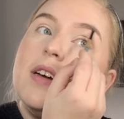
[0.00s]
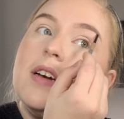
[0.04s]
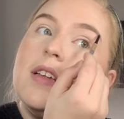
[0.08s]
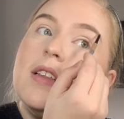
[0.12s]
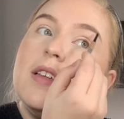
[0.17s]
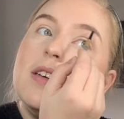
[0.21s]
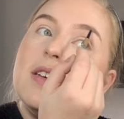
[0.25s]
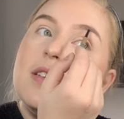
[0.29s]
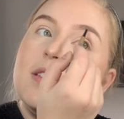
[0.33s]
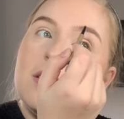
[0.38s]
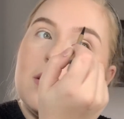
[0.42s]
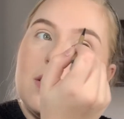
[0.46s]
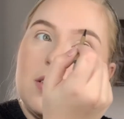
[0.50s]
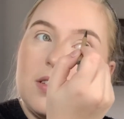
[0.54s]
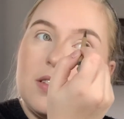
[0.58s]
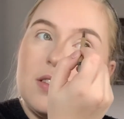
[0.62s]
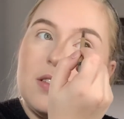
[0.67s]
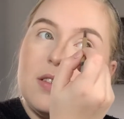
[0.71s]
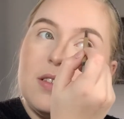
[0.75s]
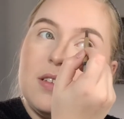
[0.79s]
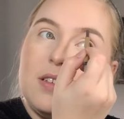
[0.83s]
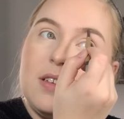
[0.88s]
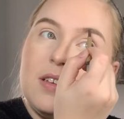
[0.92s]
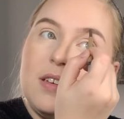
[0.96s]
I think it's
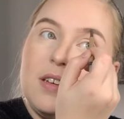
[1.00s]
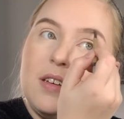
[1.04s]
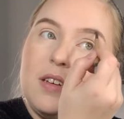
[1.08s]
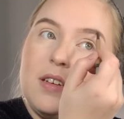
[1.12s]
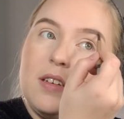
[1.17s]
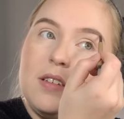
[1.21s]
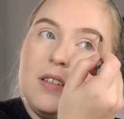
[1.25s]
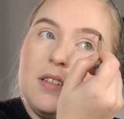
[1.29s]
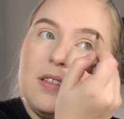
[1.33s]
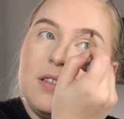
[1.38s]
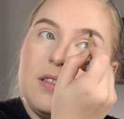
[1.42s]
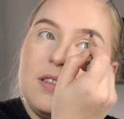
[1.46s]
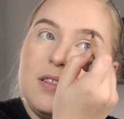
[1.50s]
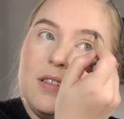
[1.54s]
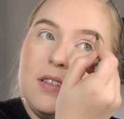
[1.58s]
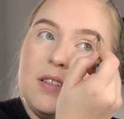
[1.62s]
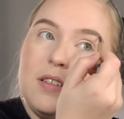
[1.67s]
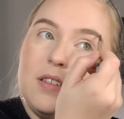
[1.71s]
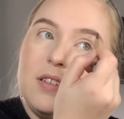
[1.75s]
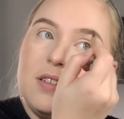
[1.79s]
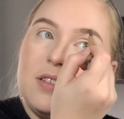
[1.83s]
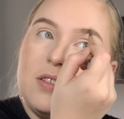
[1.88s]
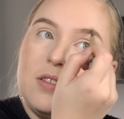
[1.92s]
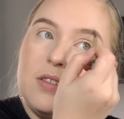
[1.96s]
just
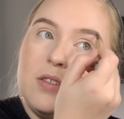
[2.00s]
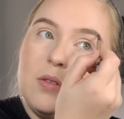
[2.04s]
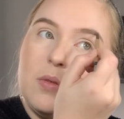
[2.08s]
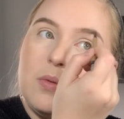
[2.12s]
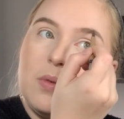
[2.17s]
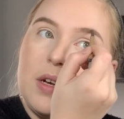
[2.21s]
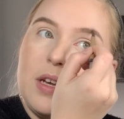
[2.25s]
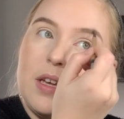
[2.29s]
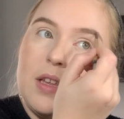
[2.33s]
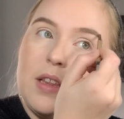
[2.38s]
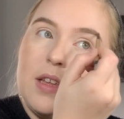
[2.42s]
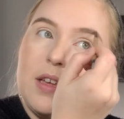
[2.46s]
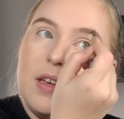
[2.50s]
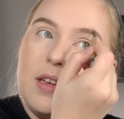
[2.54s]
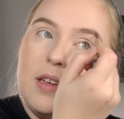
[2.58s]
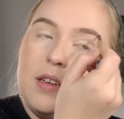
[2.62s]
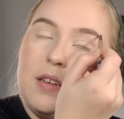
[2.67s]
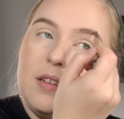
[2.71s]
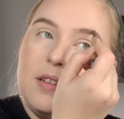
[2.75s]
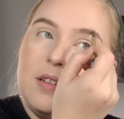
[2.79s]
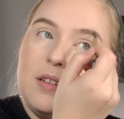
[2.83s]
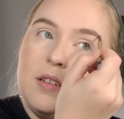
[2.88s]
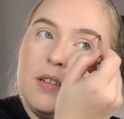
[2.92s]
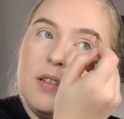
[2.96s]
the way
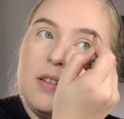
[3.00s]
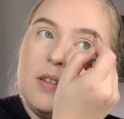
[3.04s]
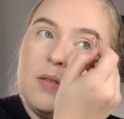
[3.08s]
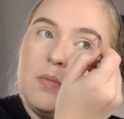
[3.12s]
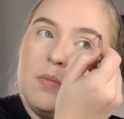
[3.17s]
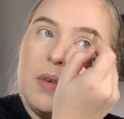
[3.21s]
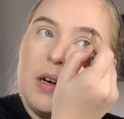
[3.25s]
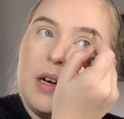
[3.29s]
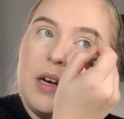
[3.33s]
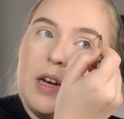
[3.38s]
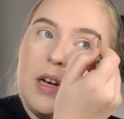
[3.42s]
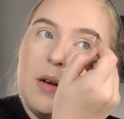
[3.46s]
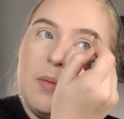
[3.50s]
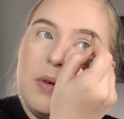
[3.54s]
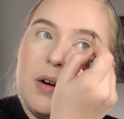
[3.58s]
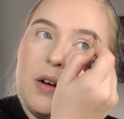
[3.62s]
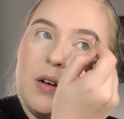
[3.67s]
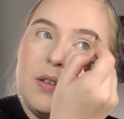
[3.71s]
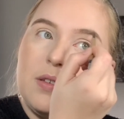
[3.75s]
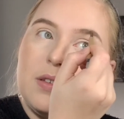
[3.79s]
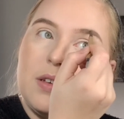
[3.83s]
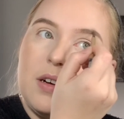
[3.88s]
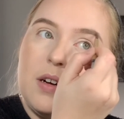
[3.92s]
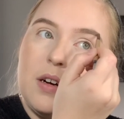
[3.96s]
my
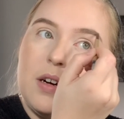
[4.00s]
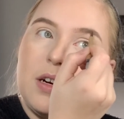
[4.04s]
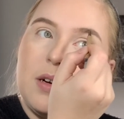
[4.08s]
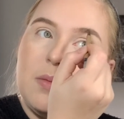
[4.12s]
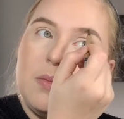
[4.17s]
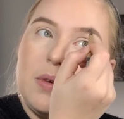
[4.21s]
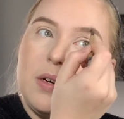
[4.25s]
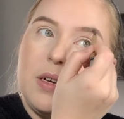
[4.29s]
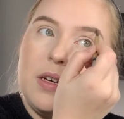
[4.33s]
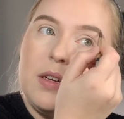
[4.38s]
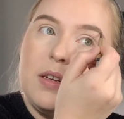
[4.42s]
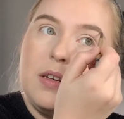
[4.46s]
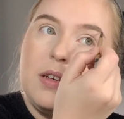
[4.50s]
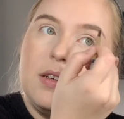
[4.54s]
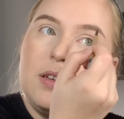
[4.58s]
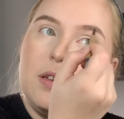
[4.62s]
eyebrows are. But